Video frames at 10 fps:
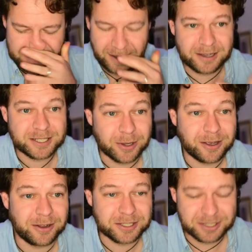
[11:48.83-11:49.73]
So I
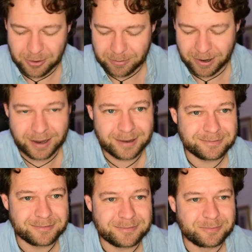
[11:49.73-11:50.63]
can't just do it by
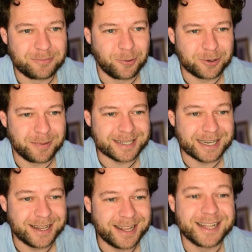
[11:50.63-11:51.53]

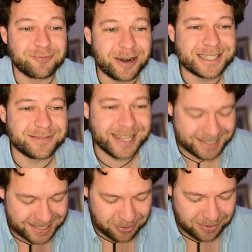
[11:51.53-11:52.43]
automatically. It's relatively
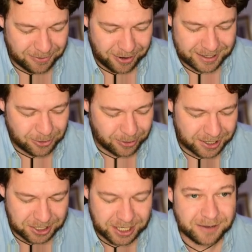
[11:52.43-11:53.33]
easy to invert. Let's call
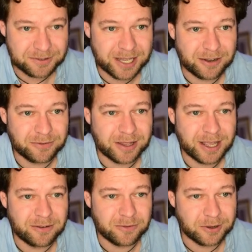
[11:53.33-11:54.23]
it g of z for the
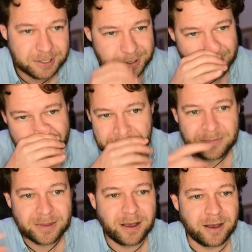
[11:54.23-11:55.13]
inverse.
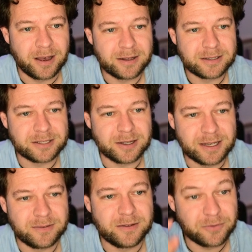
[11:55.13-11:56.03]
To
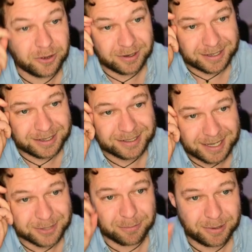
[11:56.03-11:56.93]
invert
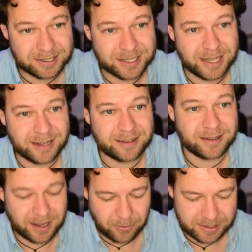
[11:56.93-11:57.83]
z squared plus c, you need to
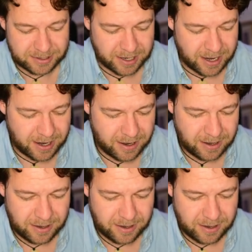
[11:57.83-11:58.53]
take away c.